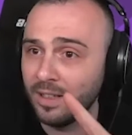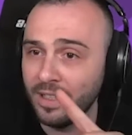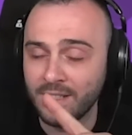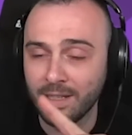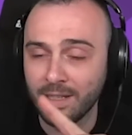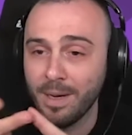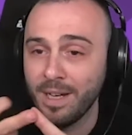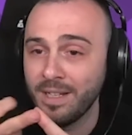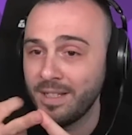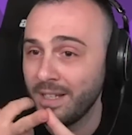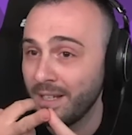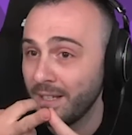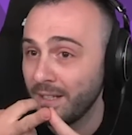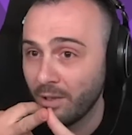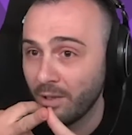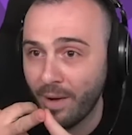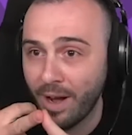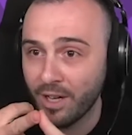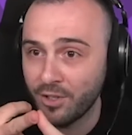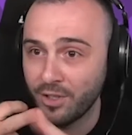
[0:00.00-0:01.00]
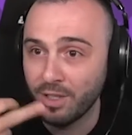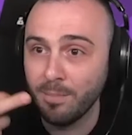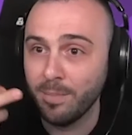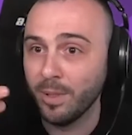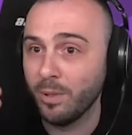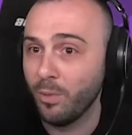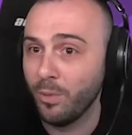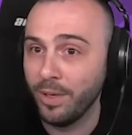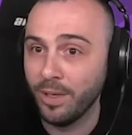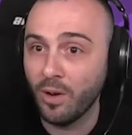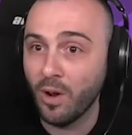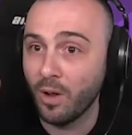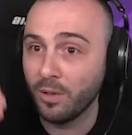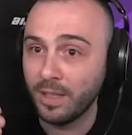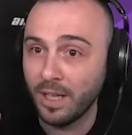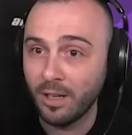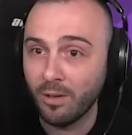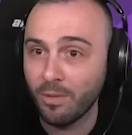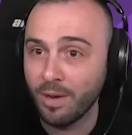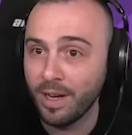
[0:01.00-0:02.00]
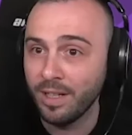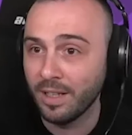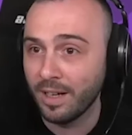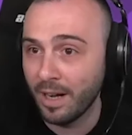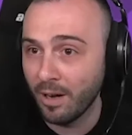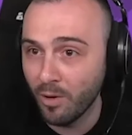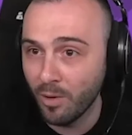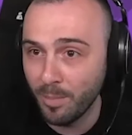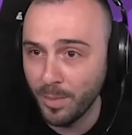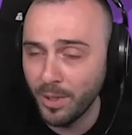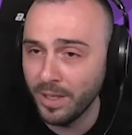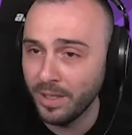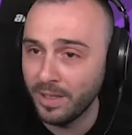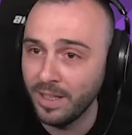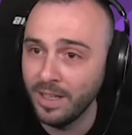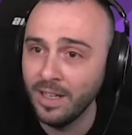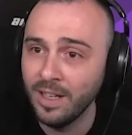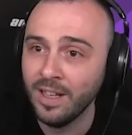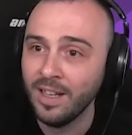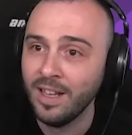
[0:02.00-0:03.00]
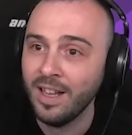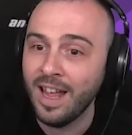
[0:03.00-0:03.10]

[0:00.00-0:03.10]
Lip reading: It's amazing interaction in between content creator and community.